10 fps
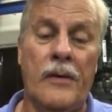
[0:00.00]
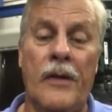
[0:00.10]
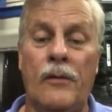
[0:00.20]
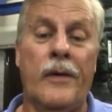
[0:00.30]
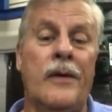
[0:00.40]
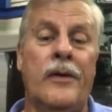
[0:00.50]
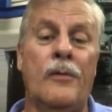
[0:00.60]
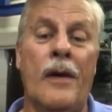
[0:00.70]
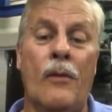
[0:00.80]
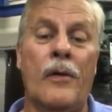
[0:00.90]
you
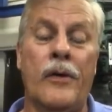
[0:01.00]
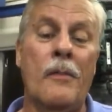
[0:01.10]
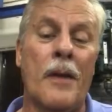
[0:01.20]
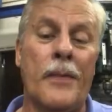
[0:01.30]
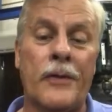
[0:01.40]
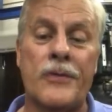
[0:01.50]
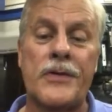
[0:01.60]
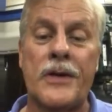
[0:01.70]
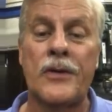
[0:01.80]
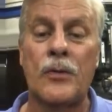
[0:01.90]
might be
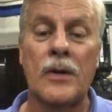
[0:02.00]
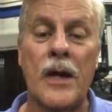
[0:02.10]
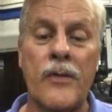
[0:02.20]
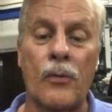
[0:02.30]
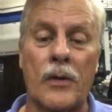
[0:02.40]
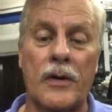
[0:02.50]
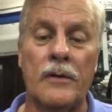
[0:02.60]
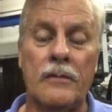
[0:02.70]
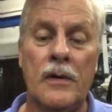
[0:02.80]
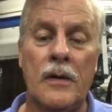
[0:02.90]
interested in doing lathe work.
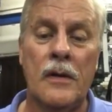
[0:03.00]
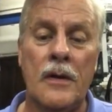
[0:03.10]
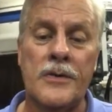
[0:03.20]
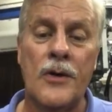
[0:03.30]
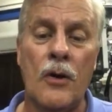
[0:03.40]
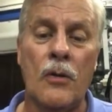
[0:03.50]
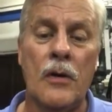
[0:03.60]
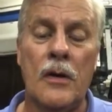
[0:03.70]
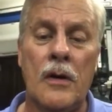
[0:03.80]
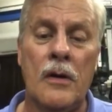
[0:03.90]

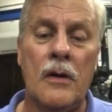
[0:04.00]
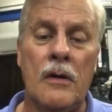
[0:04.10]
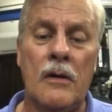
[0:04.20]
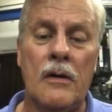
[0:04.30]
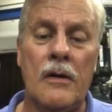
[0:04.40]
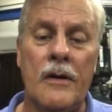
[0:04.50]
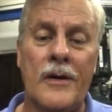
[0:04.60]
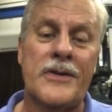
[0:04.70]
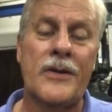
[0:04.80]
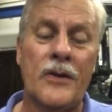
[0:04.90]
So
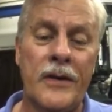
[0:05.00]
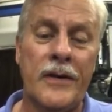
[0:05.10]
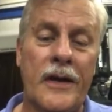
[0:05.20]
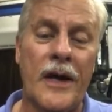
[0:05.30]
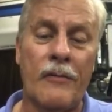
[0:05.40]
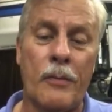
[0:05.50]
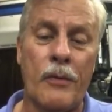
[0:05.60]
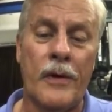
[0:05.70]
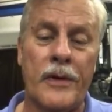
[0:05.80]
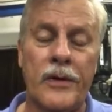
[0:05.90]
you still need to have a
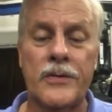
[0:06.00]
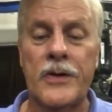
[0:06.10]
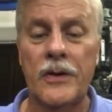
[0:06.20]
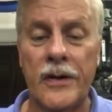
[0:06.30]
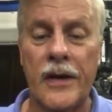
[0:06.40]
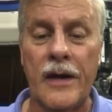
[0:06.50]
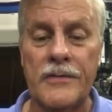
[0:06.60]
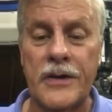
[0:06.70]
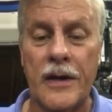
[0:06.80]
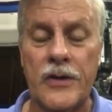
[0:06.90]
print. You still need to have
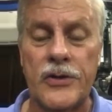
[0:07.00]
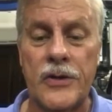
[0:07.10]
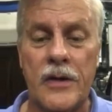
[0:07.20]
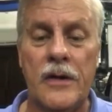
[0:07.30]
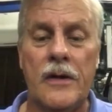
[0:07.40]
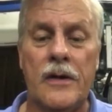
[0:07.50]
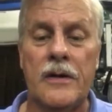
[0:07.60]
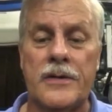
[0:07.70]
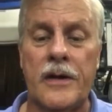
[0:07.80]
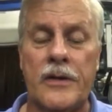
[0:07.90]

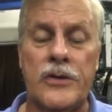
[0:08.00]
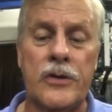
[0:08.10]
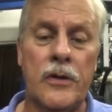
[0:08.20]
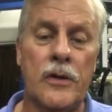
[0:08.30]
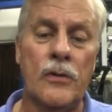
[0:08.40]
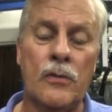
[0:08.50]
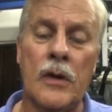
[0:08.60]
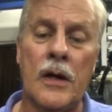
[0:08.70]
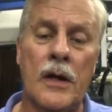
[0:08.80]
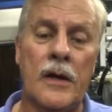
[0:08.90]
a sketch.
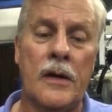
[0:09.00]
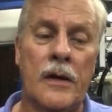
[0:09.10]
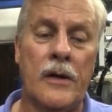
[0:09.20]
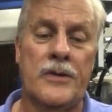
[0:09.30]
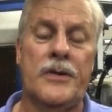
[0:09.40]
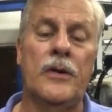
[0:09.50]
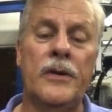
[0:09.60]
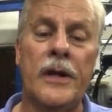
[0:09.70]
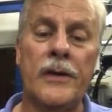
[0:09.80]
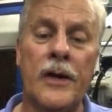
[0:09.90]
You still
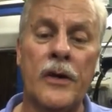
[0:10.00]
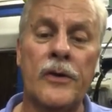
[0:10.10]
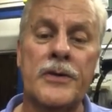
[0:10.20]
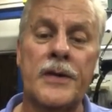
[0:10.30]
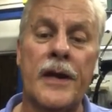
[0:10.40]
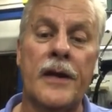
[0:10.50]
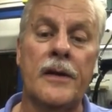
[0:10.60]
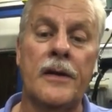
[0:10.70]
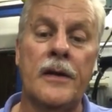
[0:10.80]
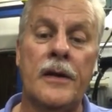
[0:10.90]
need to
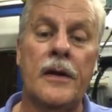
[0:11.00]
understand